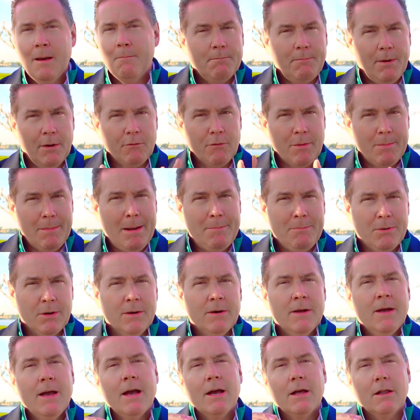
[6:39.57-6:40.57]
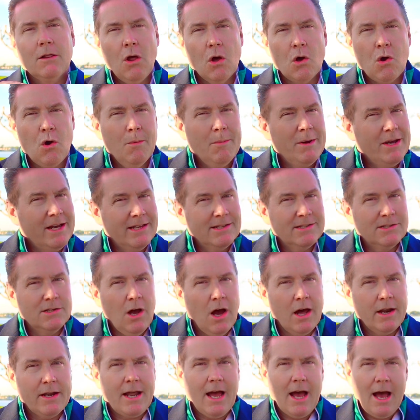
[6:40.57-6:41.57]
But remember, glaucoma is
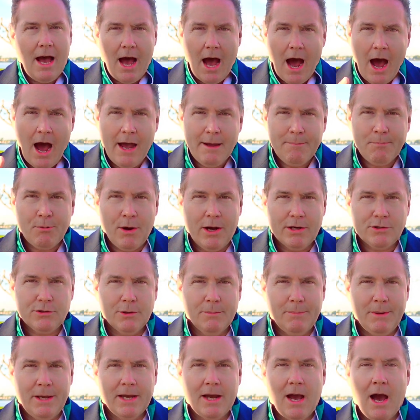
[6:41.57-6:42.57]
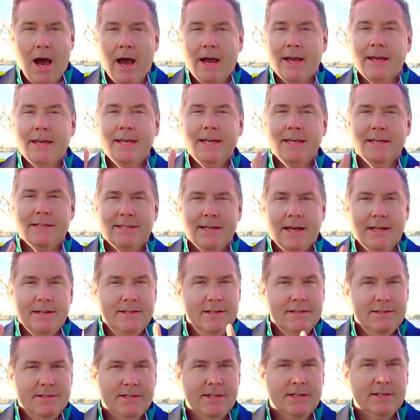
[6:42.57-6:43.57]
not eye pressure being high, it's a
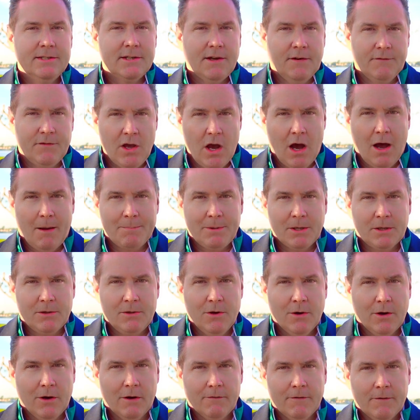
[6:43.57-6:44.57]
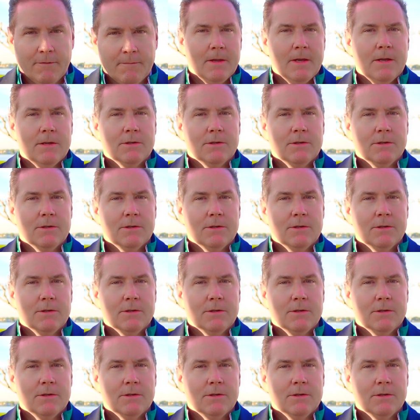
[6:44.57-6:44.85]
disease of the optic nerve.